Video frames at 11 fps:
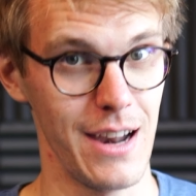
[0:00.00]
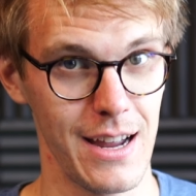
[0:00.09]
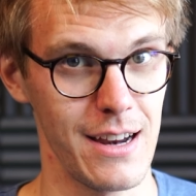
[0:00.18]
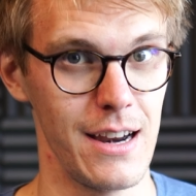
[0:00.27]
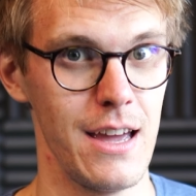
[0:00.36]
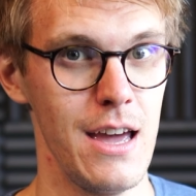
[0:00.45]

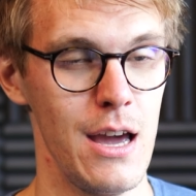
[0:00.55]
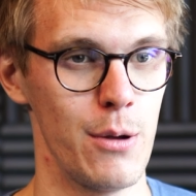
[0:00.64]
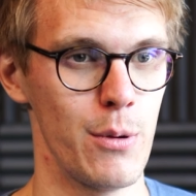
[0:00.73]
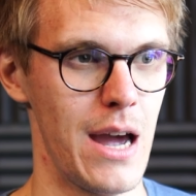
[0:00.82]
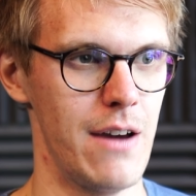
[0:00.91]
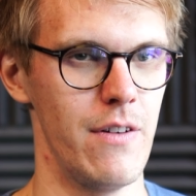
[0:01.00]
luckily
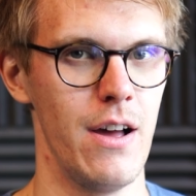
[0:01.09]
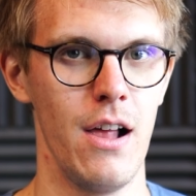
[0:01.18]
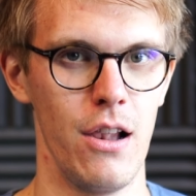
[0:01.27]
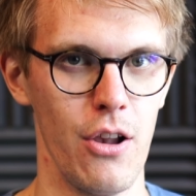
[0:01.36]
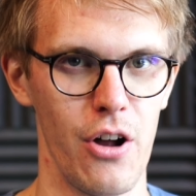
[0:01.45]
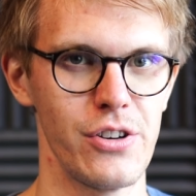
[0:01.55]
we have
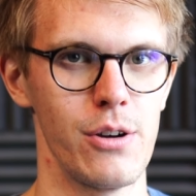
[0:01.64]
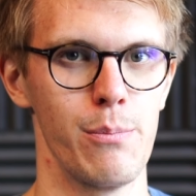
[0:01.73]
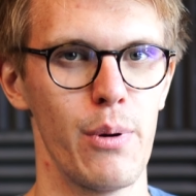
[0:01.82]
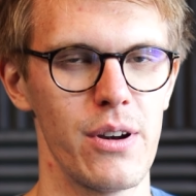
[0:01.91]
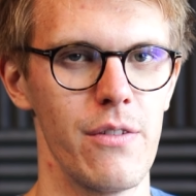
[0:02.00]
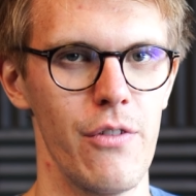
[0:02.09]
larger
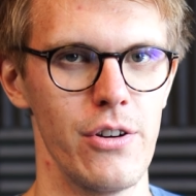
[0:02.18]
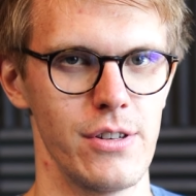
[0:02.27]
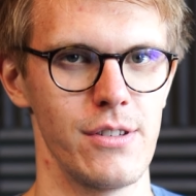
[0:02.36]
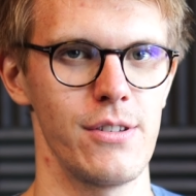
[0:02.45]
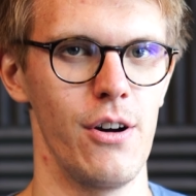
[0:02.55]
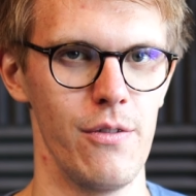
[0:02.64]
body
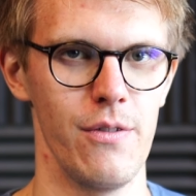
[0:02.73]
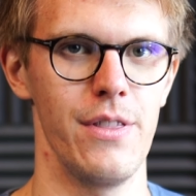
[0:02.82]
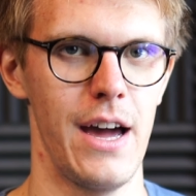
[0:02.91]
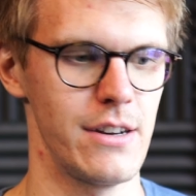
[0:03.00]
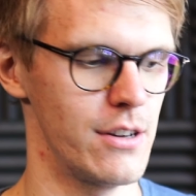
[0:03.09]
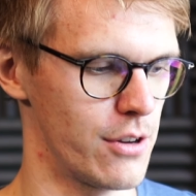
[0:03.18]
versions of
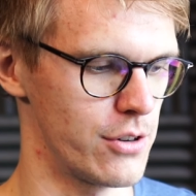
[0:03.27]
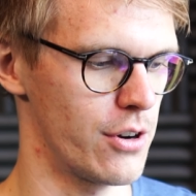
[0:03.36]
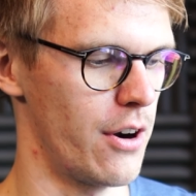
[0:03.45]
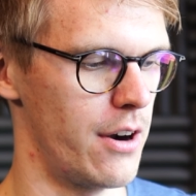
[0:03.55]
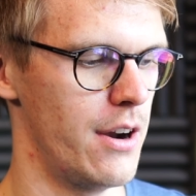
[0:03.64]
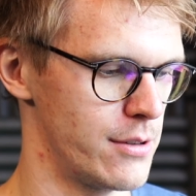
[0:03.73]
that
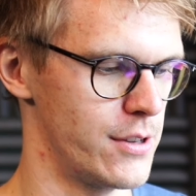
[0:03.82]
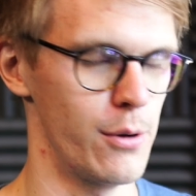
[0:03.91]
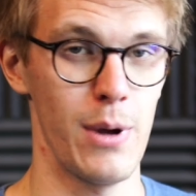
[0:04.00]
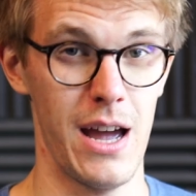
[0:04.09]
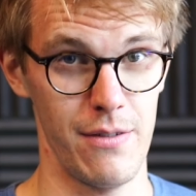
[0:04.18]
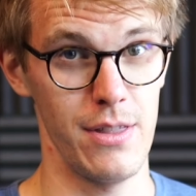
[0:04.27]
guitar, so
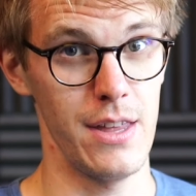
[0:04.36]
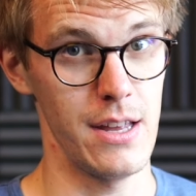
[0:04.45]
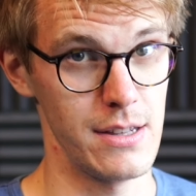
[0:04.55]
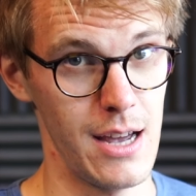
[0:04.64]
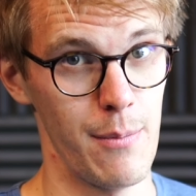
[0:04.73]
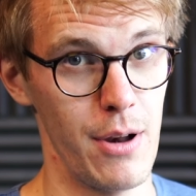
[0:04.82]
we have the
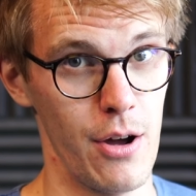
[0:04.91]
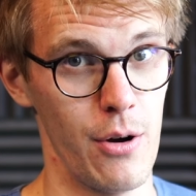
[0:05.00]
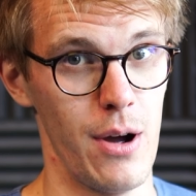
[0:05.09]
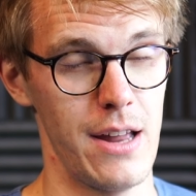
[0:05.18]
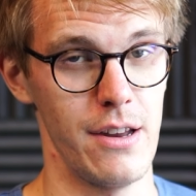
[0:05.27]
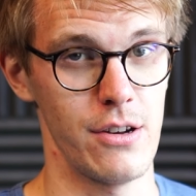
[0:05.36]
double O
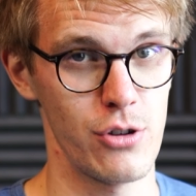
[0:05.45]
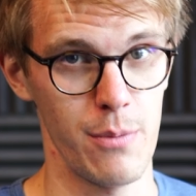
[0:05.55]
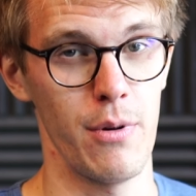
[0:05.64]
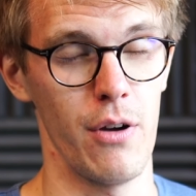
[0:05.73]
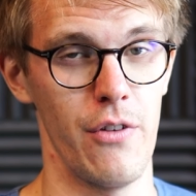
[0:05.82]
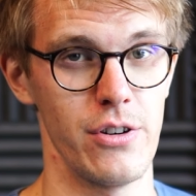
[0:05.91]
and the
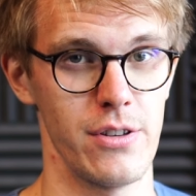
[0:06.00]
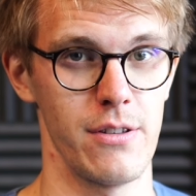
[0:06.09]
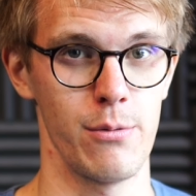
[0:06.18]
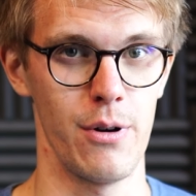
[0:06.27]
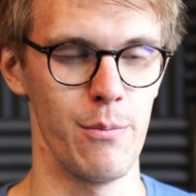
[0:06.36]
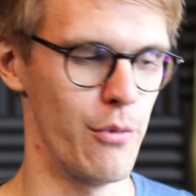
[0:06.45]
triple O versions,
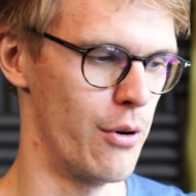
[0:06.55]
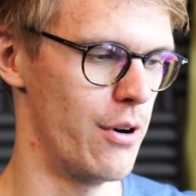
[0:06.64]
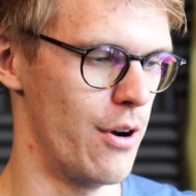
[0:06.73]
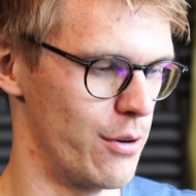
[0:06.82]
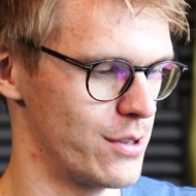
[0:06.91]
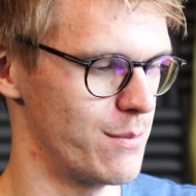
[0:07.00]
where more
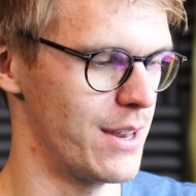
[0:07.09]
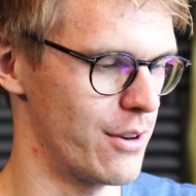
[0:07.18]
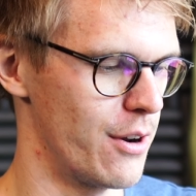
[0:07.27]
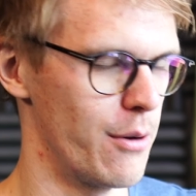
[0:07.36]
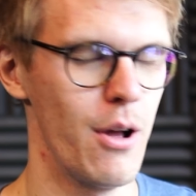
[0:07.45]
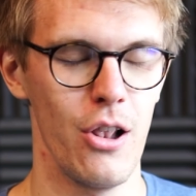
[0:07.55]
O's mean, you
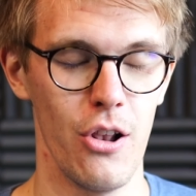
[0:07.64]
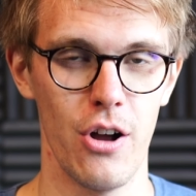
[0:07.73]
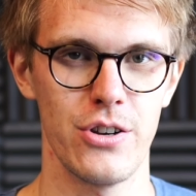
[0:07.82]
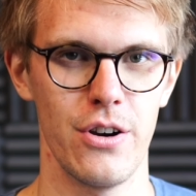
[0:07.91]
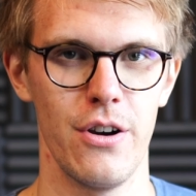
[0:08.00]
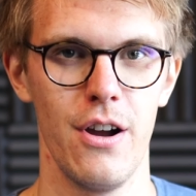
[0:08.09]
know,
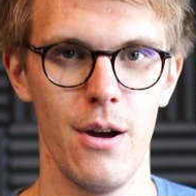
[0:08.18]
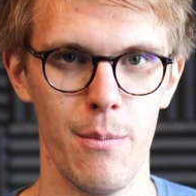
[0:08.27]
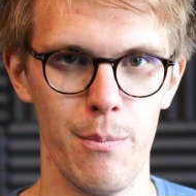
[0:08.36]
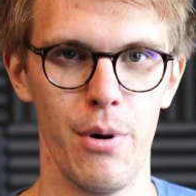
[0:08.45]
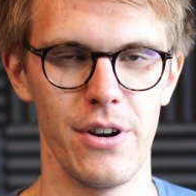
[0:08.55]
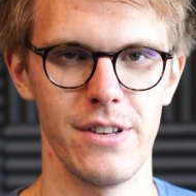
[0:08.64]
larger
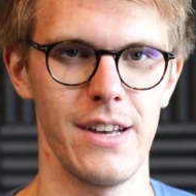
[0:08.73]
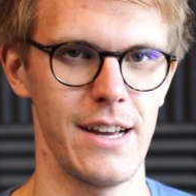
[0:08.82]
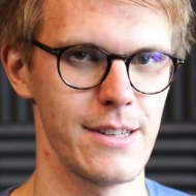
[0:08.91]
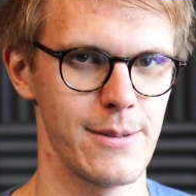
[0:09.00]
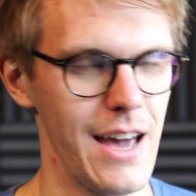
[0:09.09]
body size.